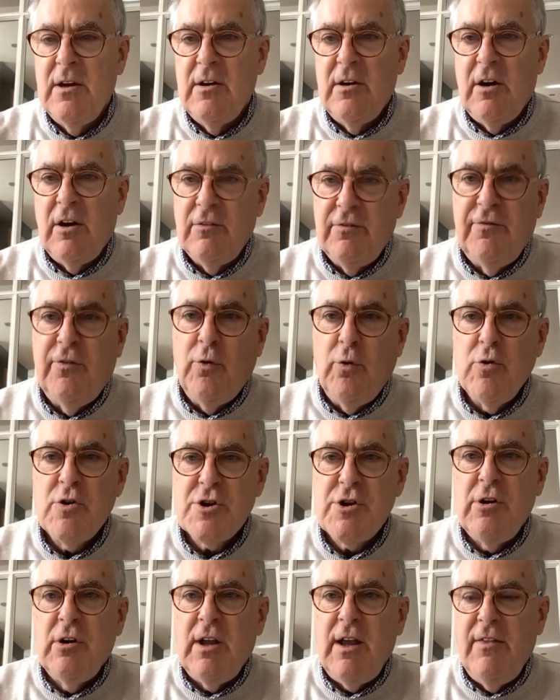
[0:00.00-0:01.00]

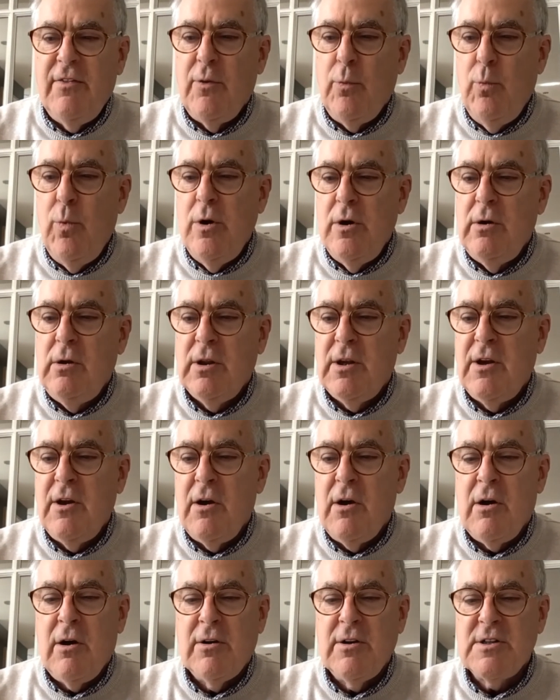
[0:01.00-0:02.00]
Unfortunately, the world
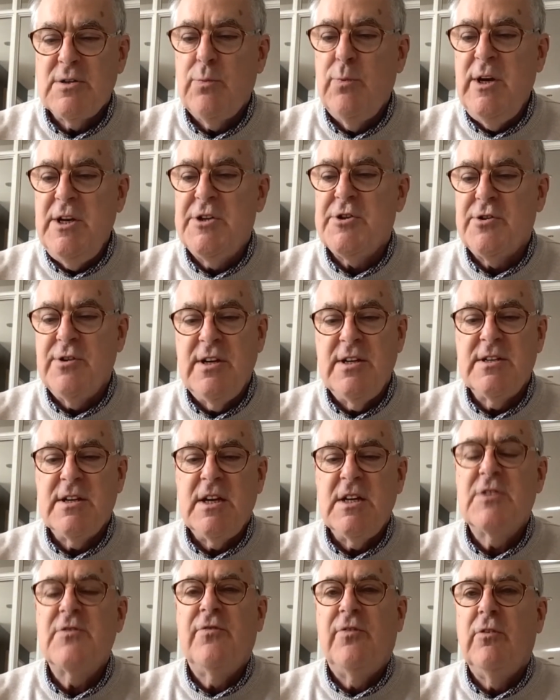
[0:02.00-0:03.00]
yard, as we treat it,
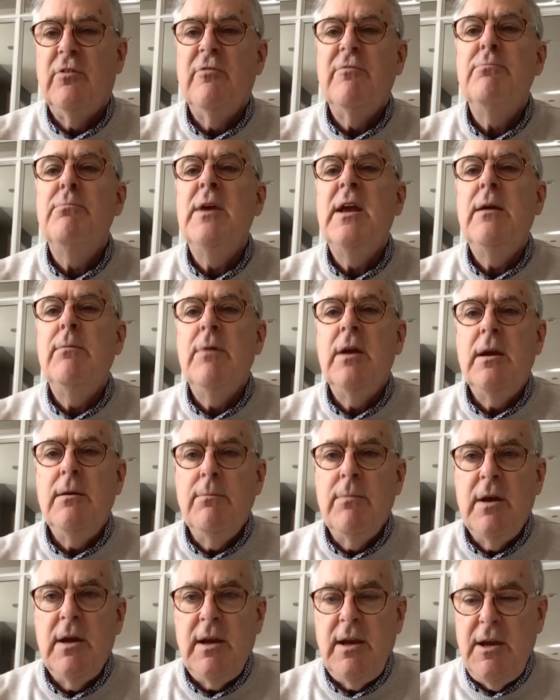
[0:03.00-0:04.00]
is full of me, me,
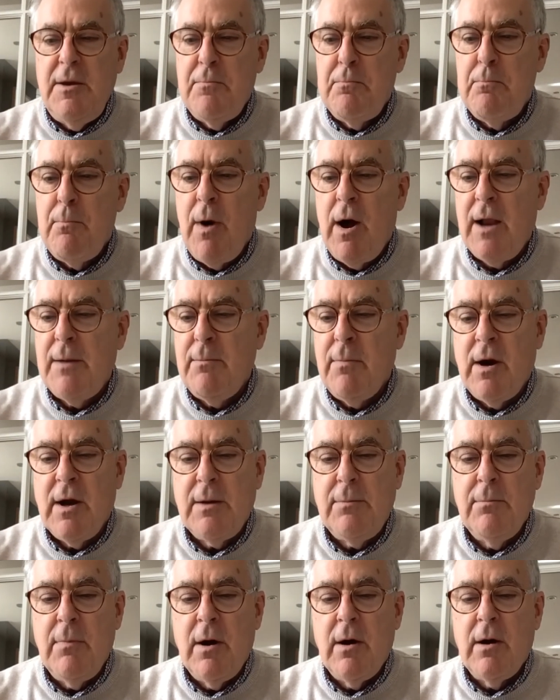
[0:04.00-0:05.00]
me, mine,
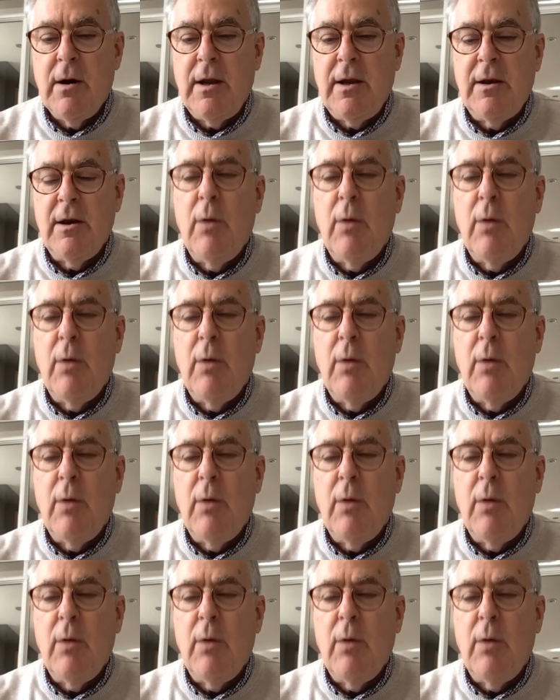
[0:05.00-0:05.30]
mine, mine.